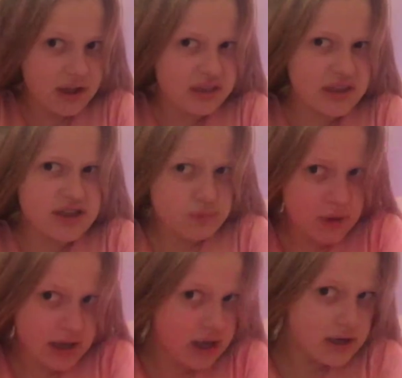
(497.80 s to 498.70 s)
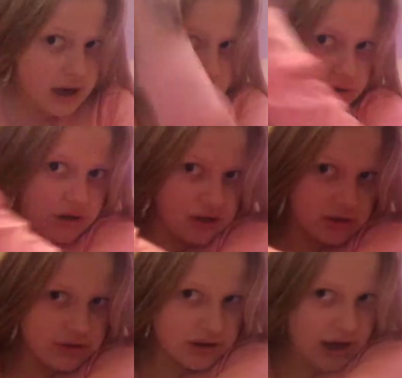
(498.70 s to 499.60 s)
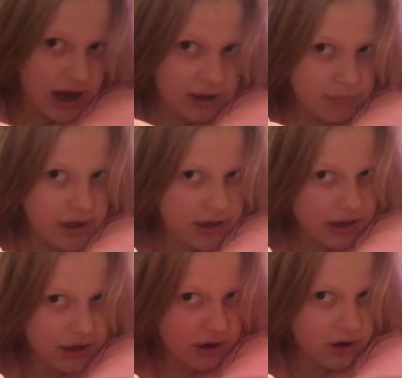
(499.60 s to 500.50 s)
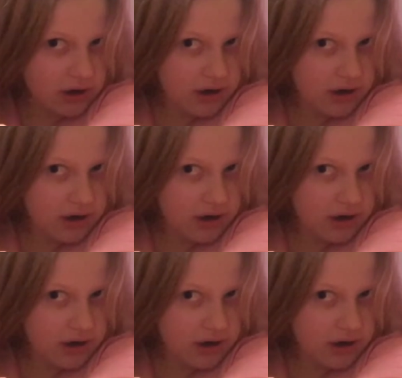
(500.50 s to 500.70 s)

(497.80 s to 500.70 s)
like this weekend I want to dye my hair,